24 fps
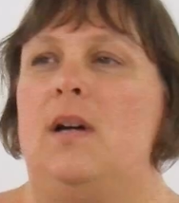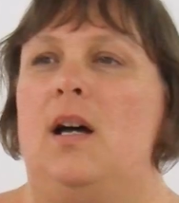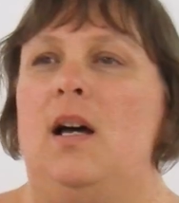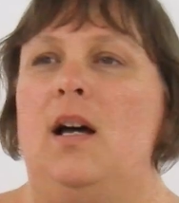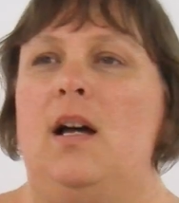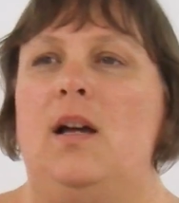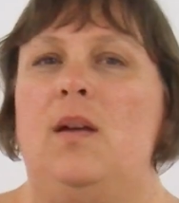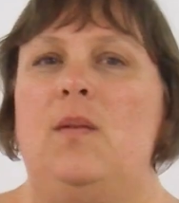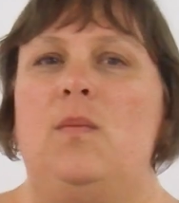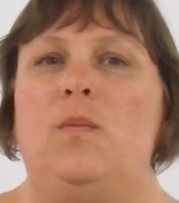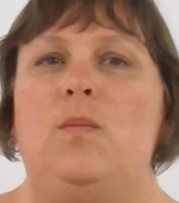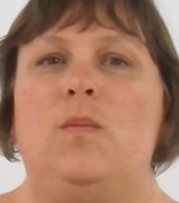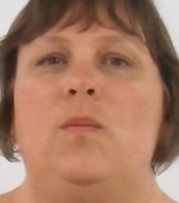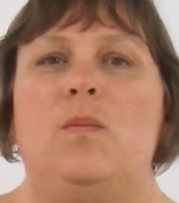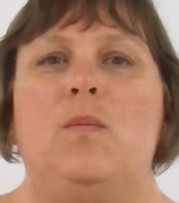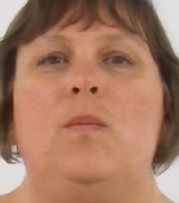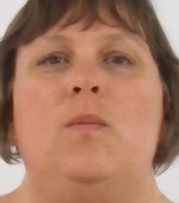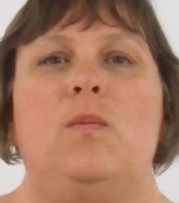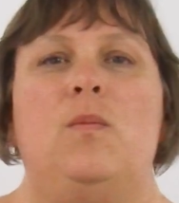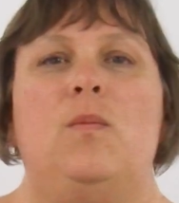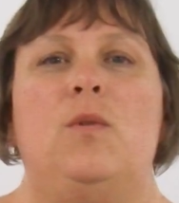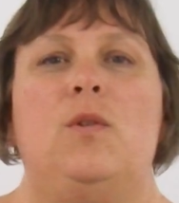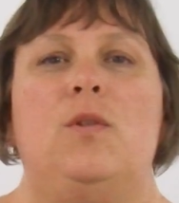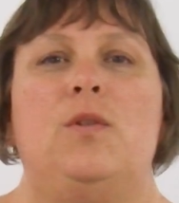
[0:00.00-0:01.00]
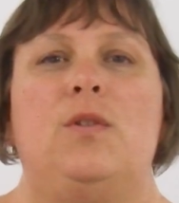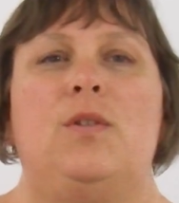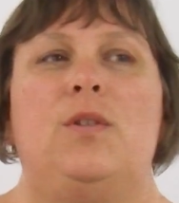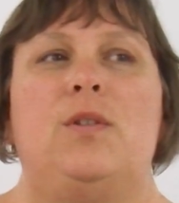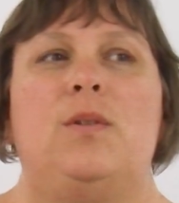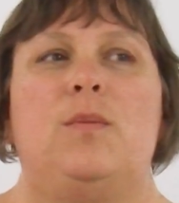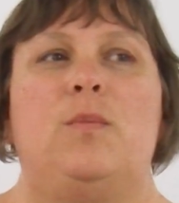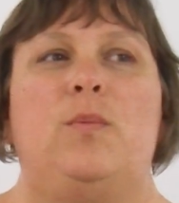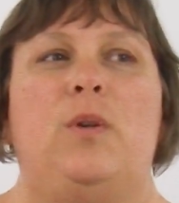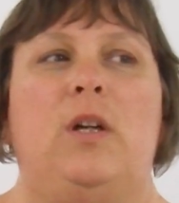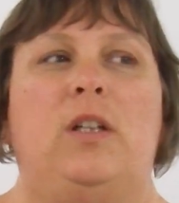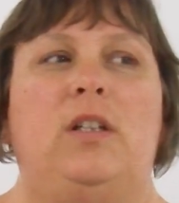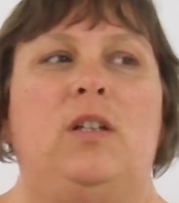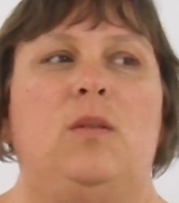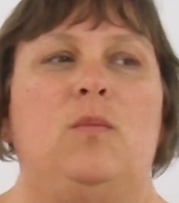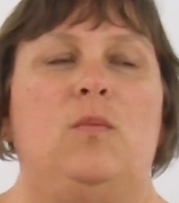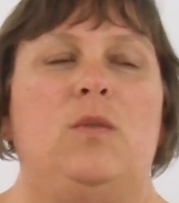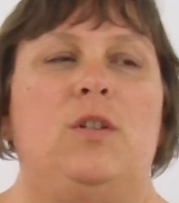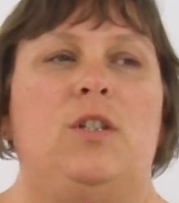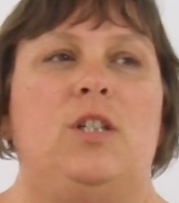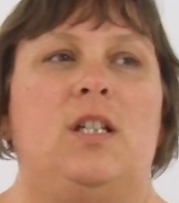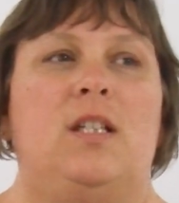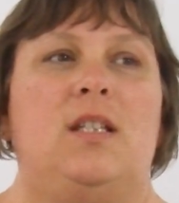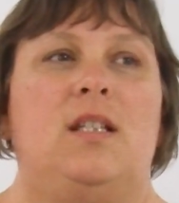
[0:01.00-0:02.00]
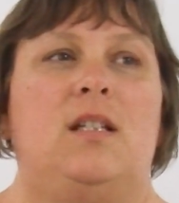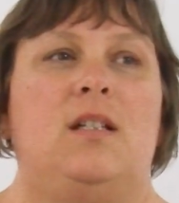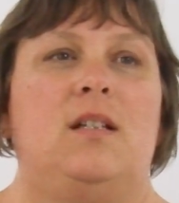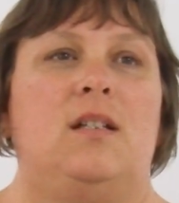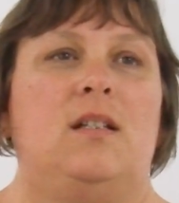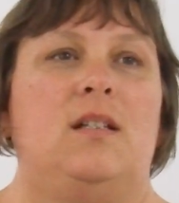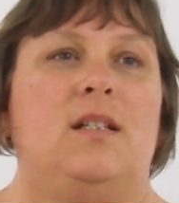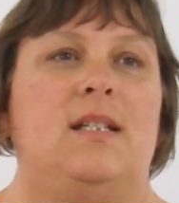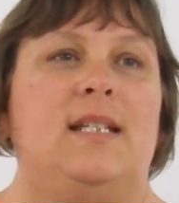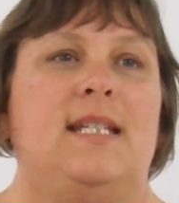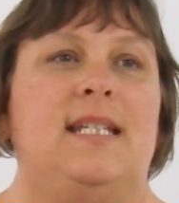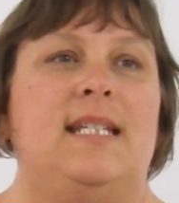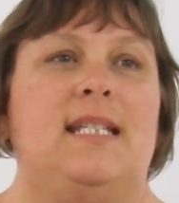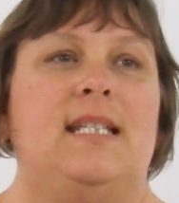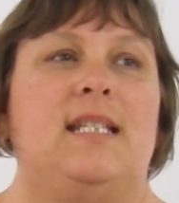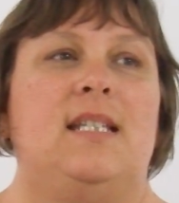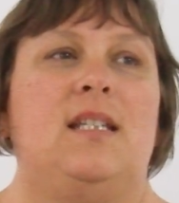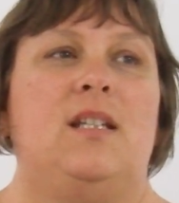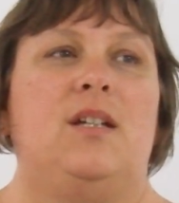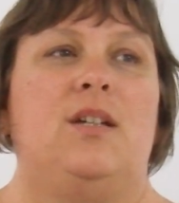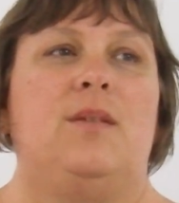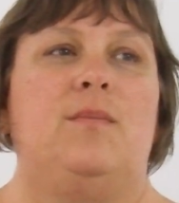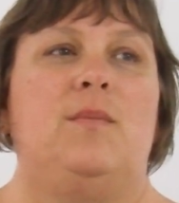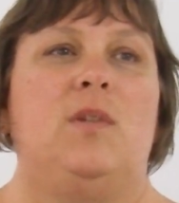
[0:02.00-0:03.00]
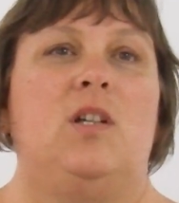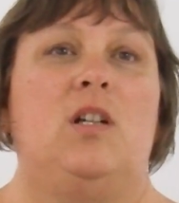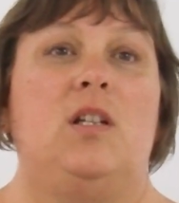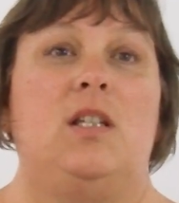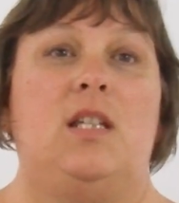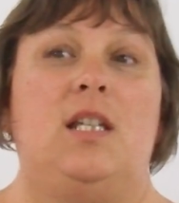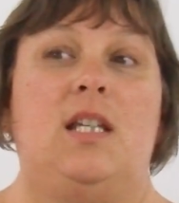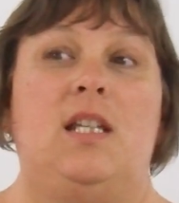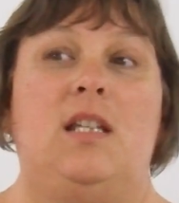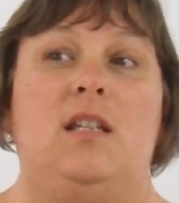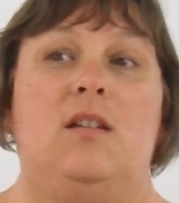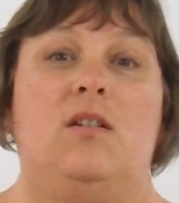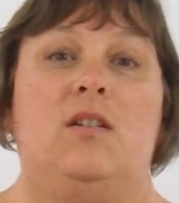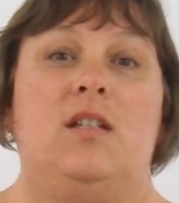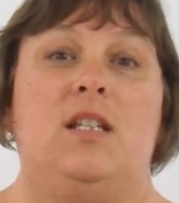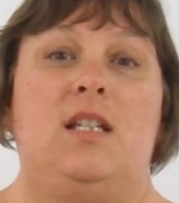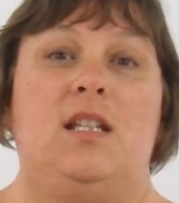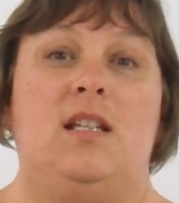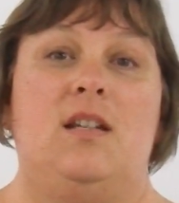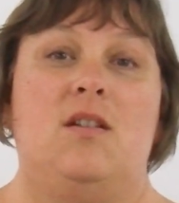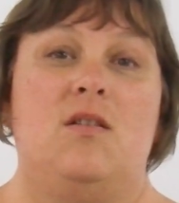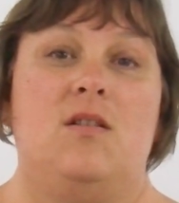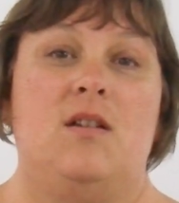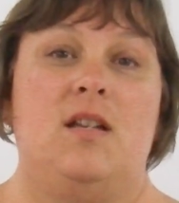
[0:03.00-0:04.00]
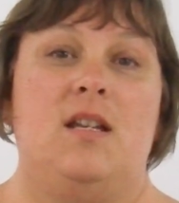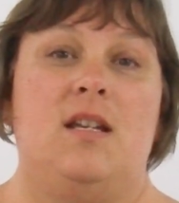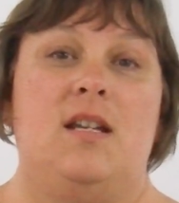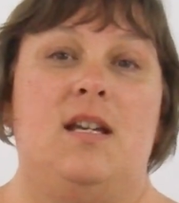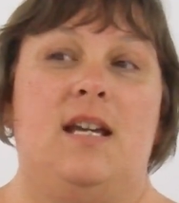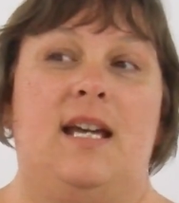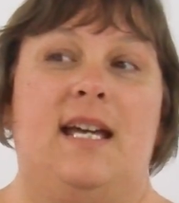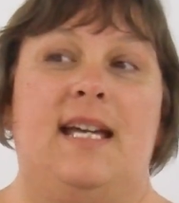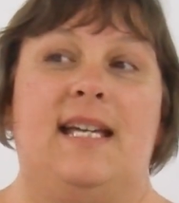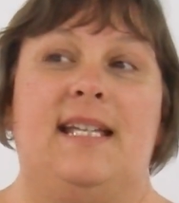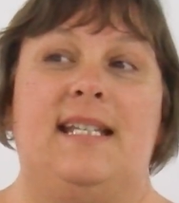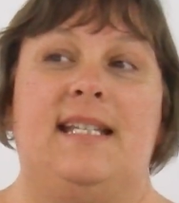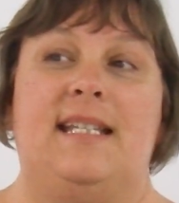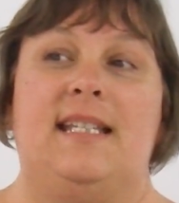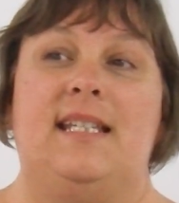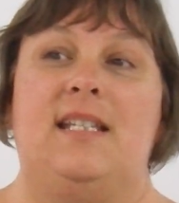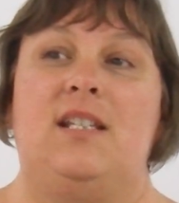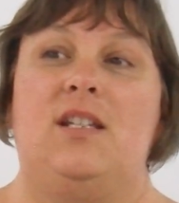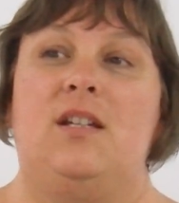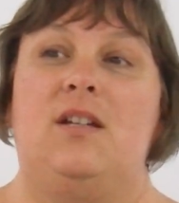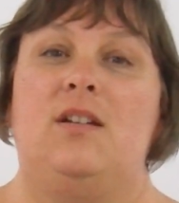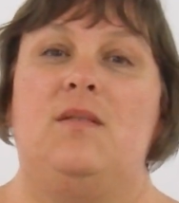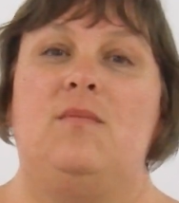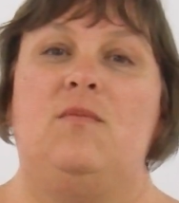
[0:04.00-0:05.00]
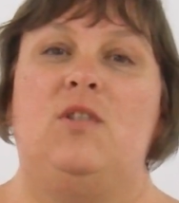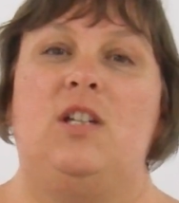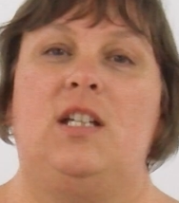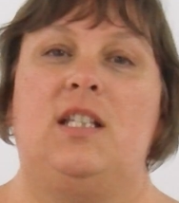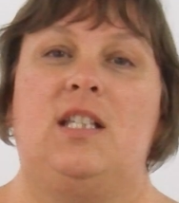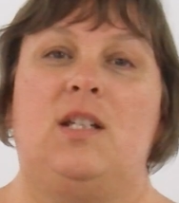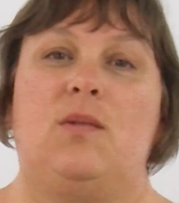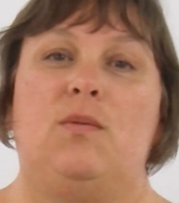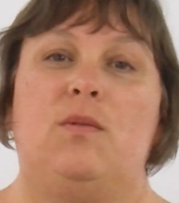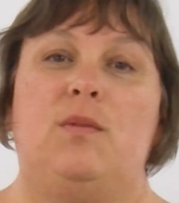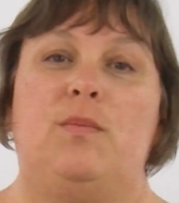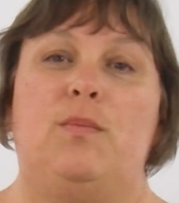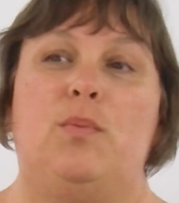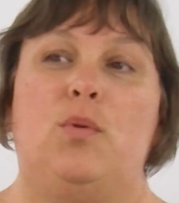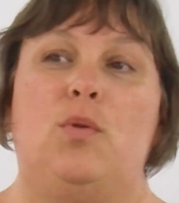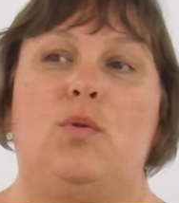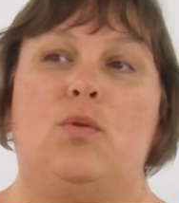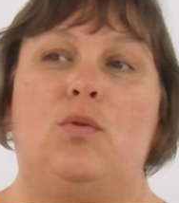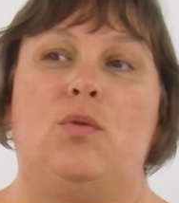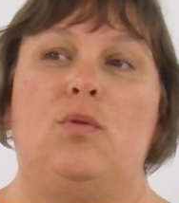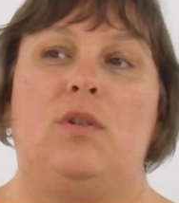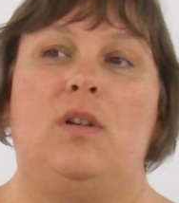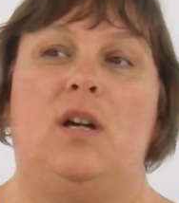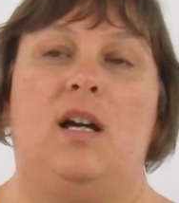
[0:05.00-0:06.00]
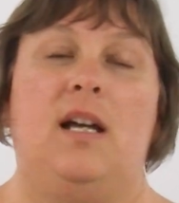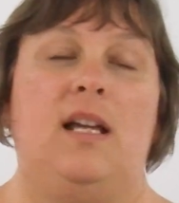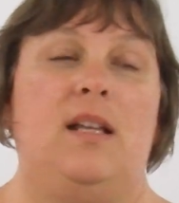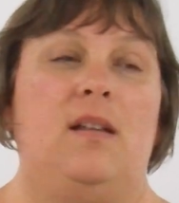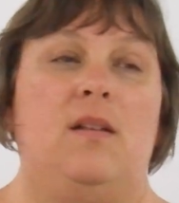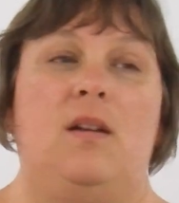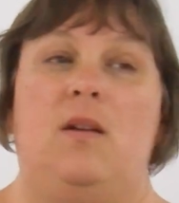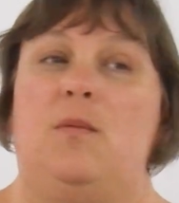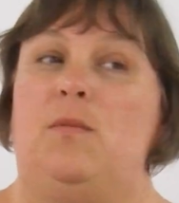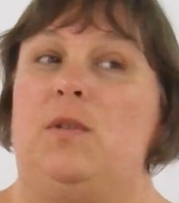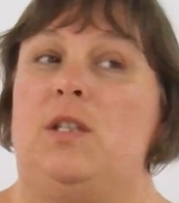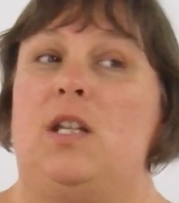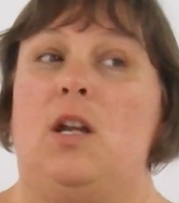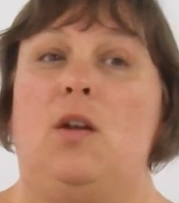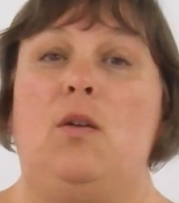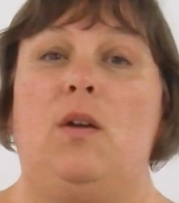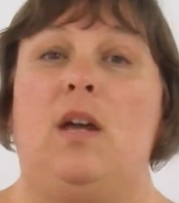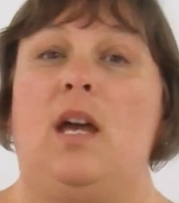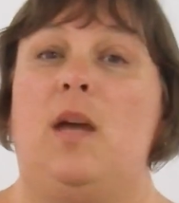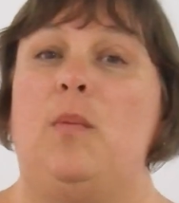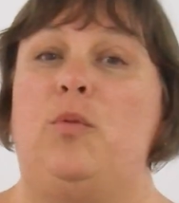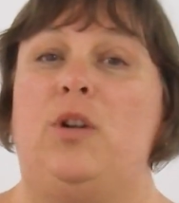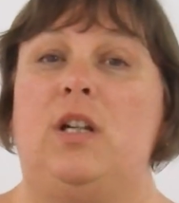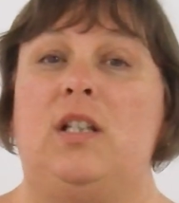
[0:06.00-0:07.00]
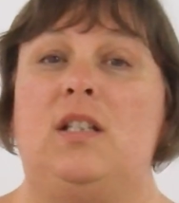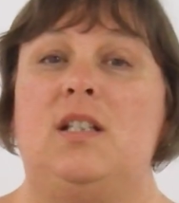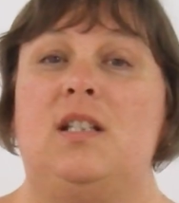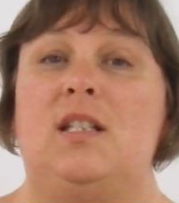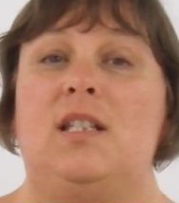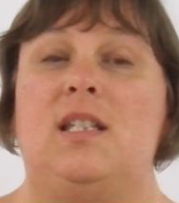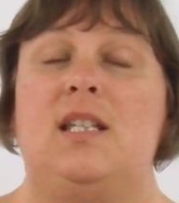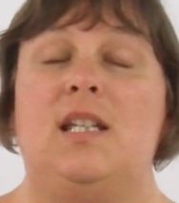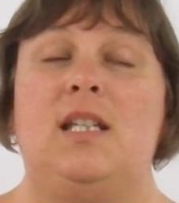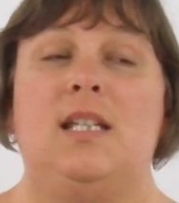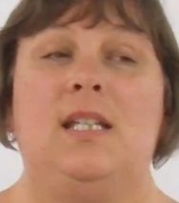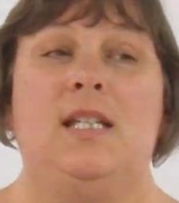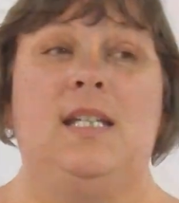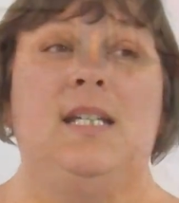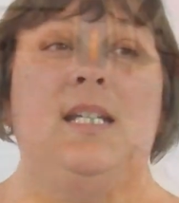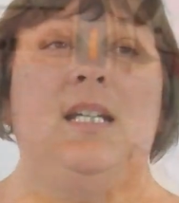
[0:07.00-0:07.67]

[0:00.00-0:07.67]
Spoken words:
I was pregnant with Jessica in 1999, and Jessica was born, it was an okay pregnancy,